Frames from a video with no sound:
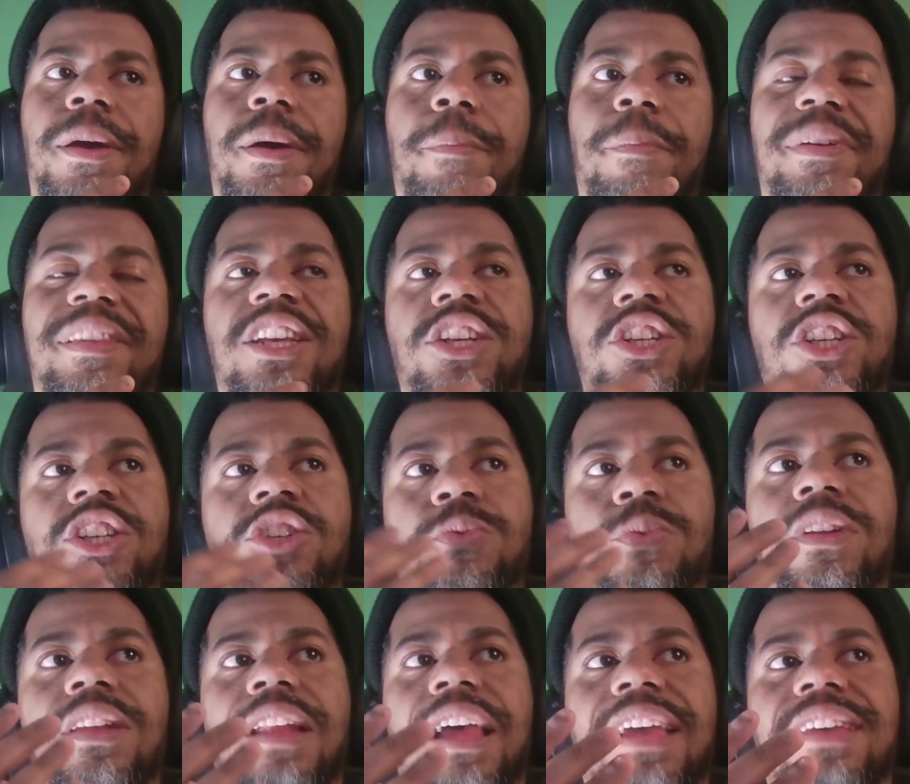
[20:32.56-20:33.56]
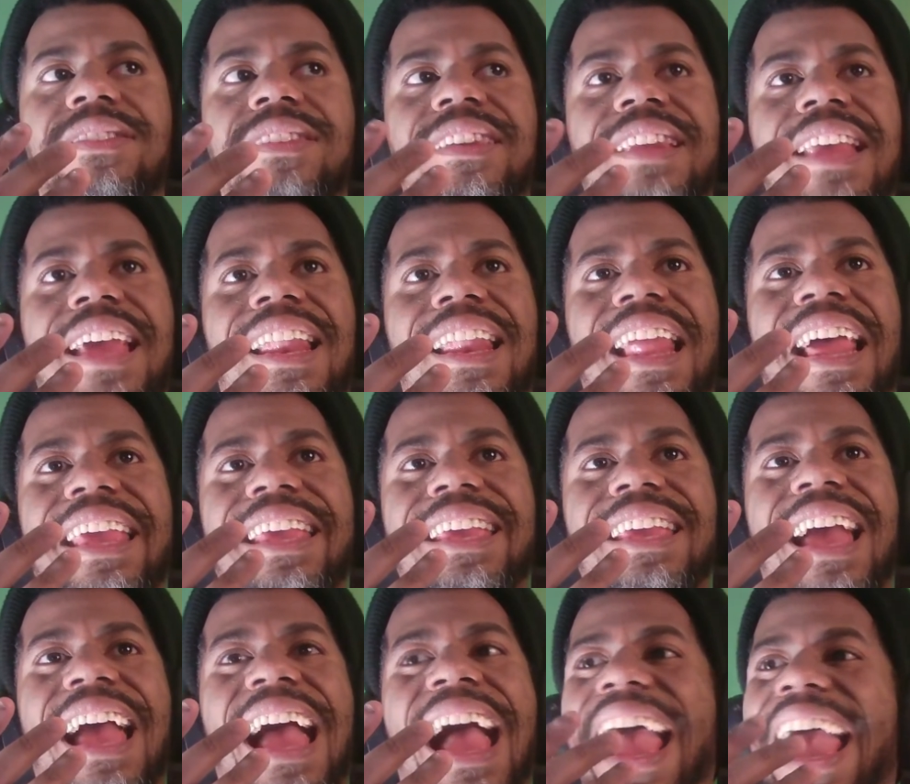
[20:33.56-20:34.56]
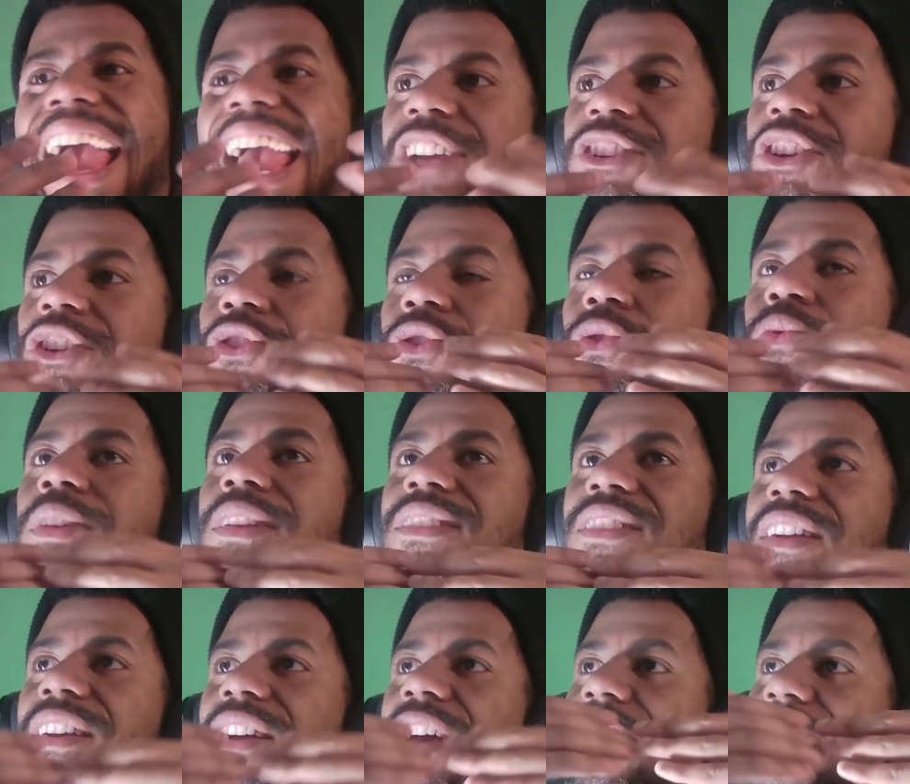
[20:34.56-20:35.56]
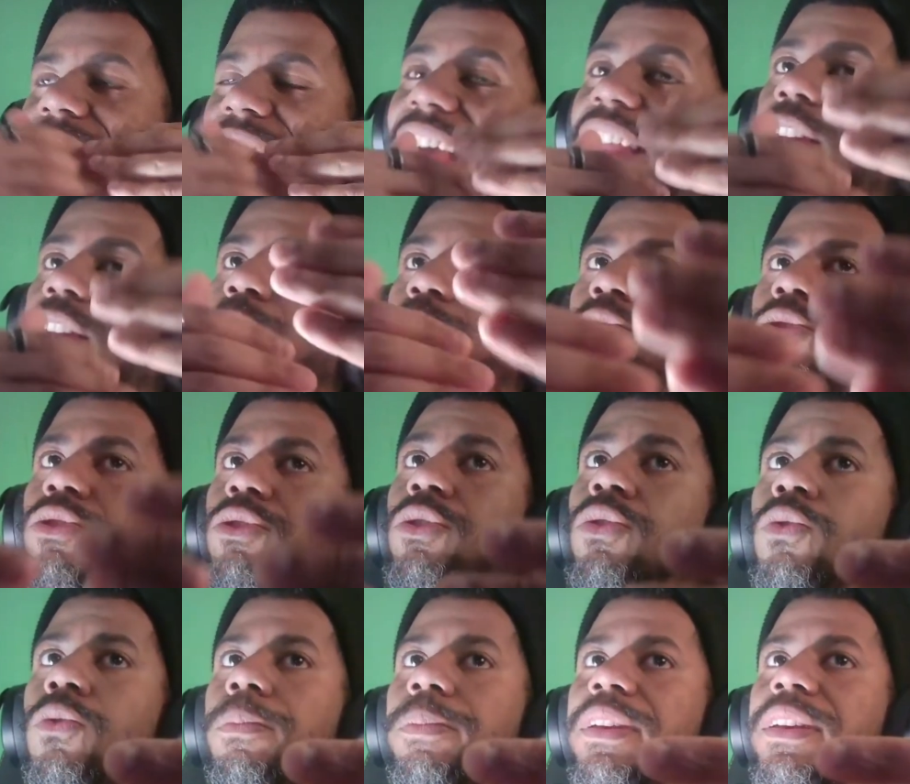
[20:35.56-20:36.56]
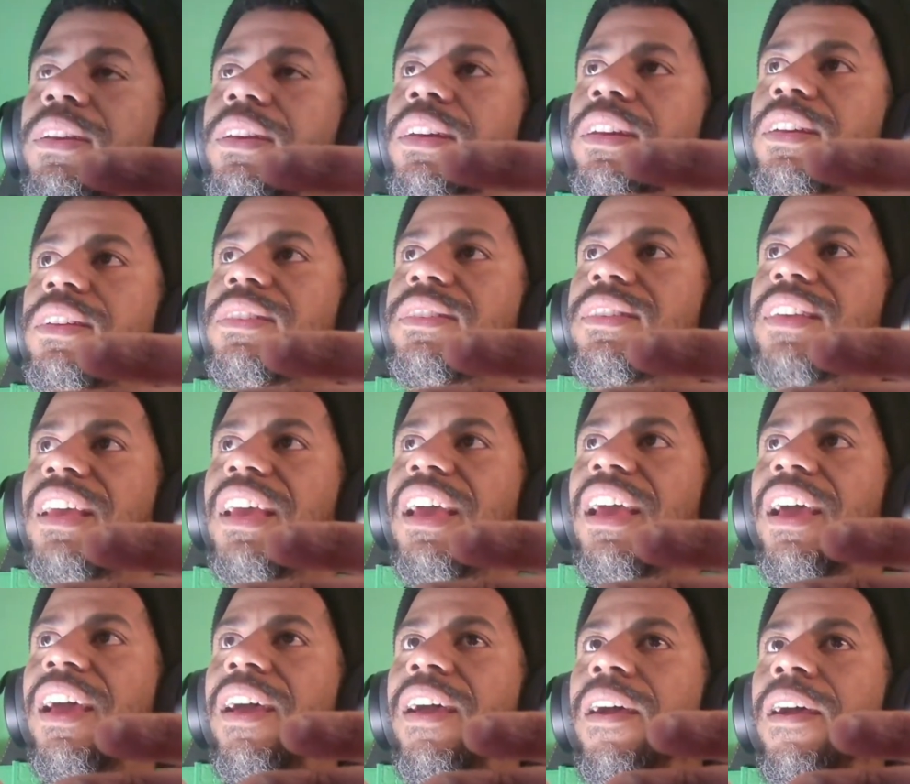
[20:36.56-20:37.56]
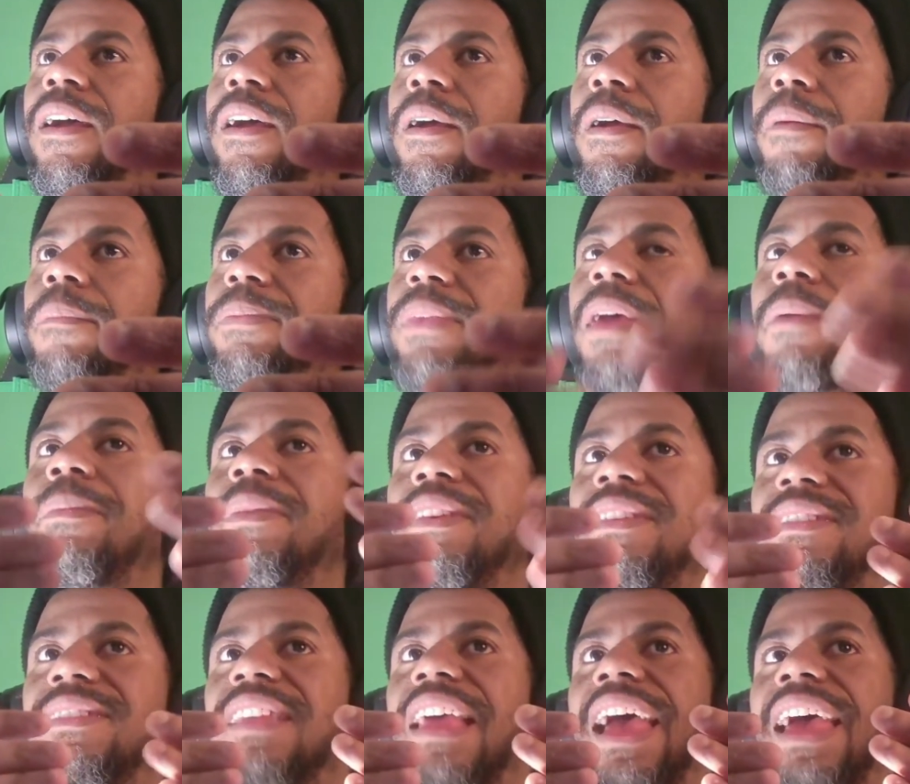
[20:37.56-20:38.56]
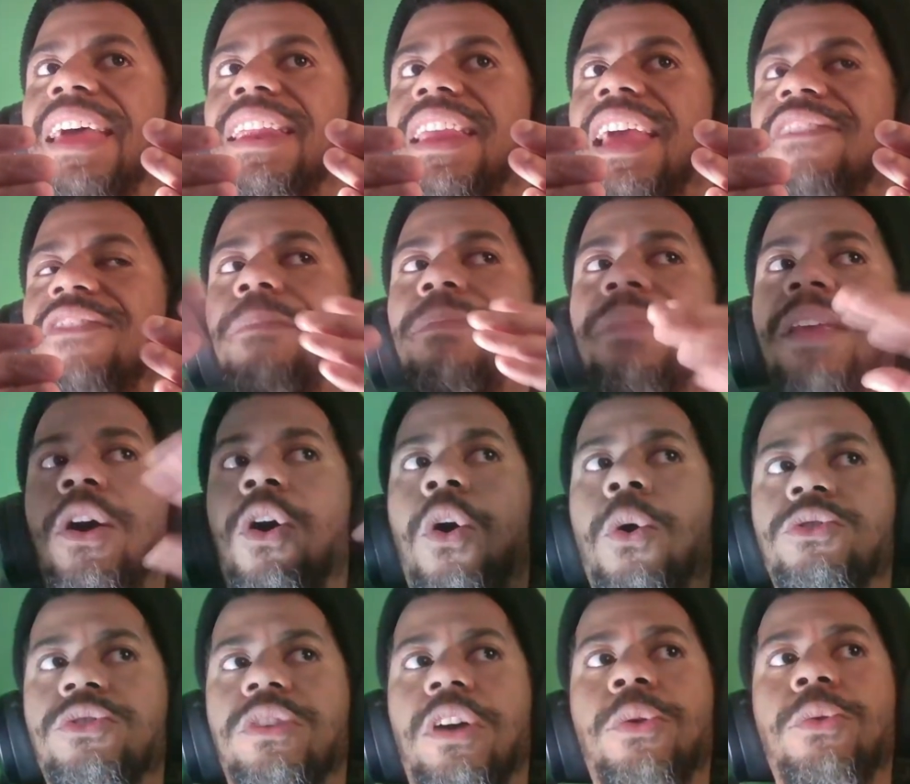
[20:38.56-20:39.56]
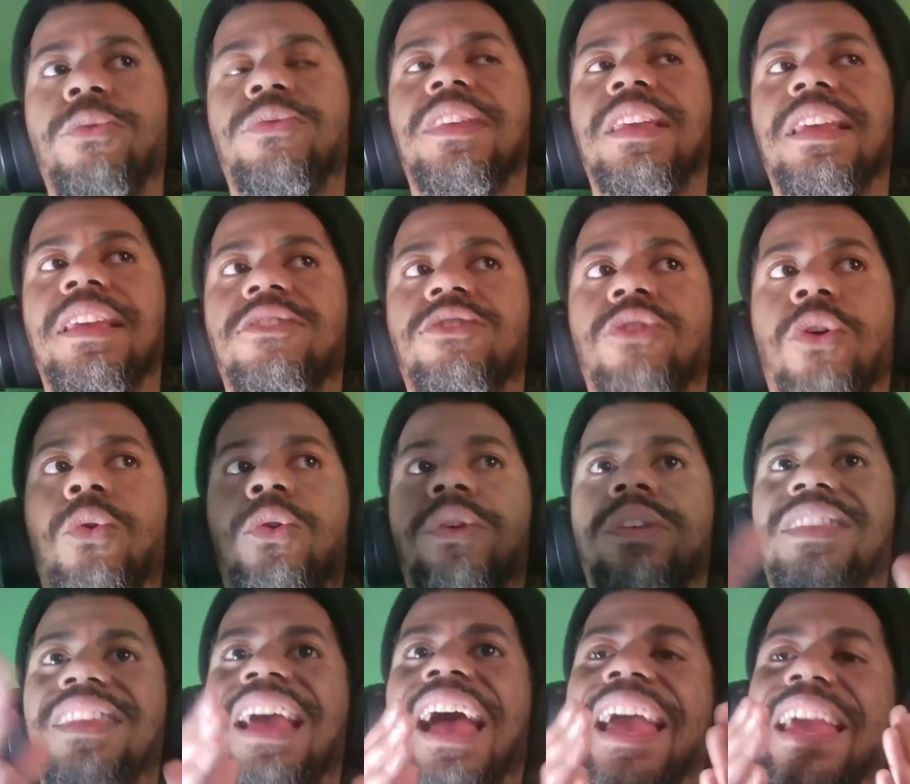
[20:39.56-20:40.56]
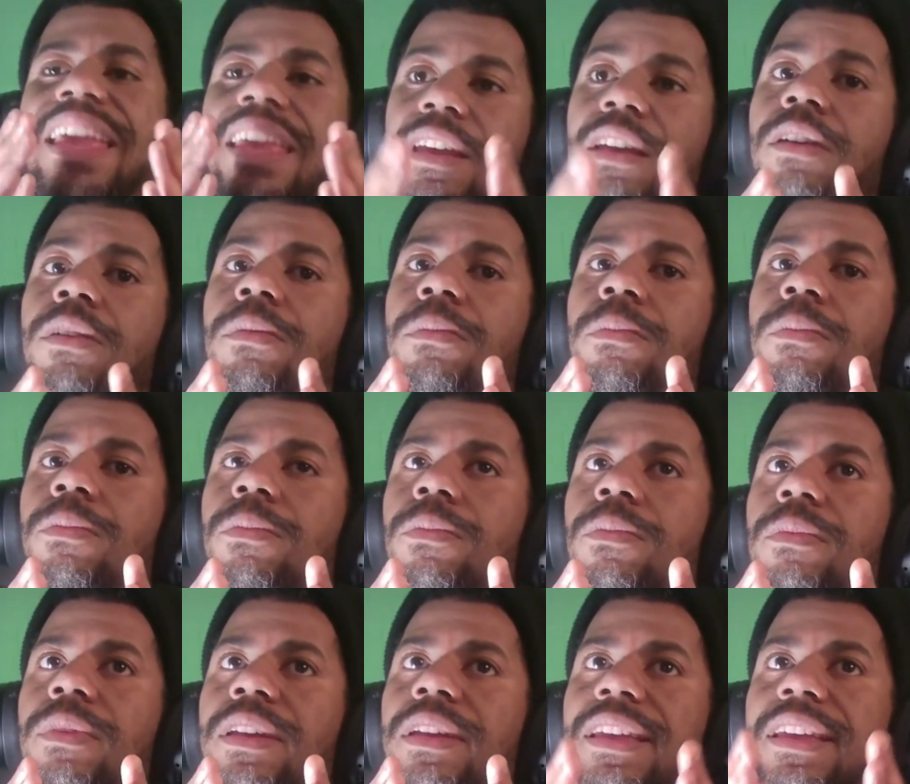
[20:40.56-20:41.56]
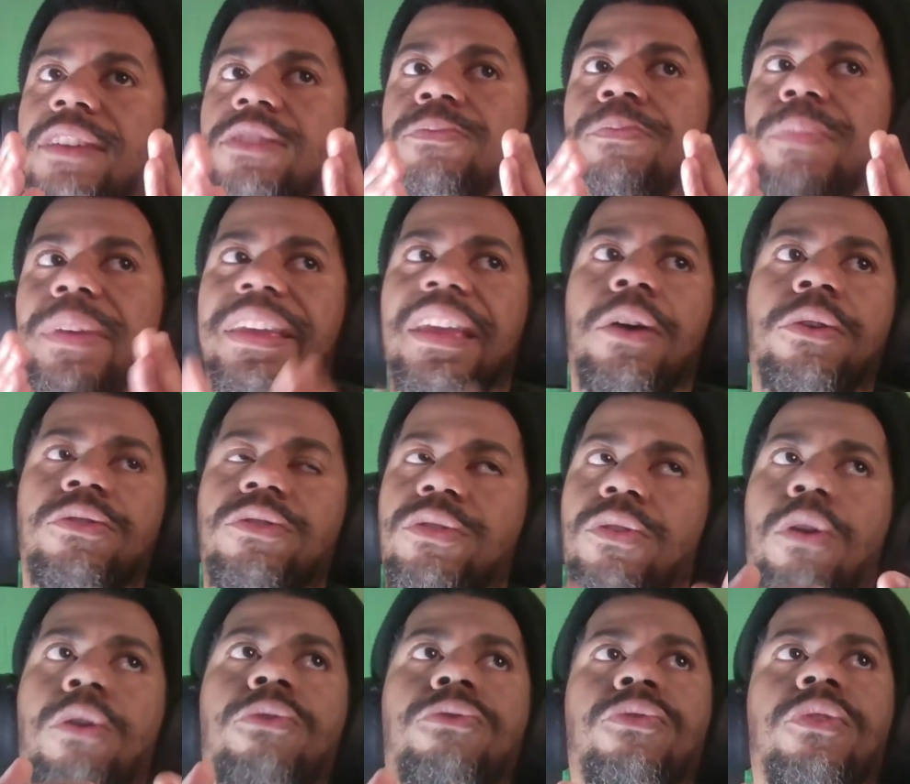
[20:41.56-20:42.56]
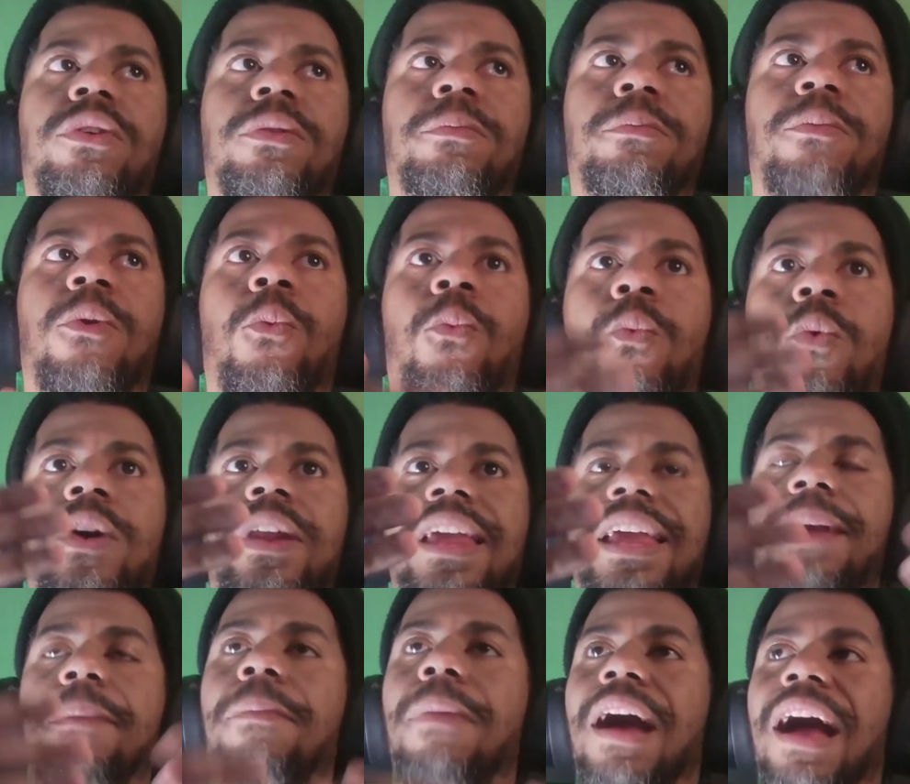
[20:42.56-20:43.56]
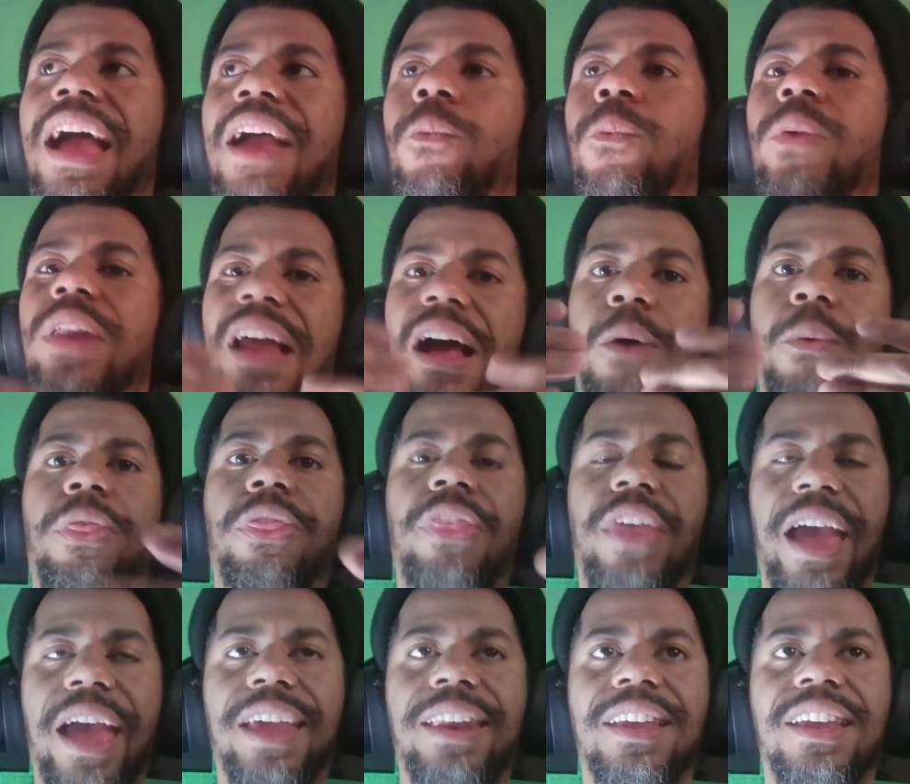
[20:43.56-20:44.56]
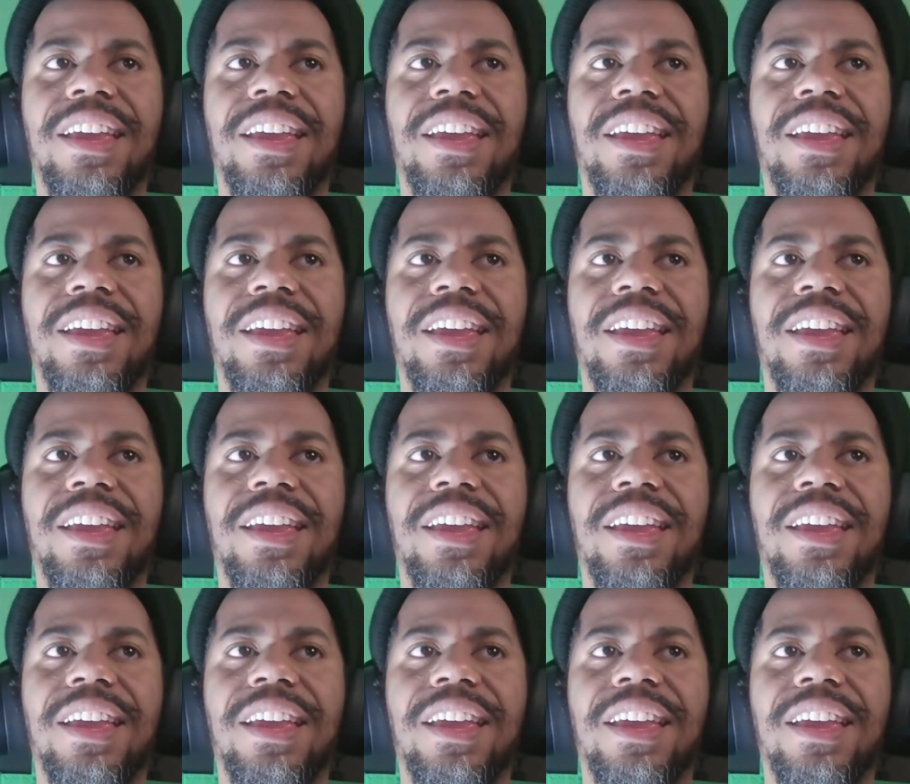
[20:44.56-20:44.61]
But then she's realizing that, like, I actually do need to cut that loose too, because that means that if I'm not all those other things, the only thing I am is Miguel's girlfriend. But what am I without that?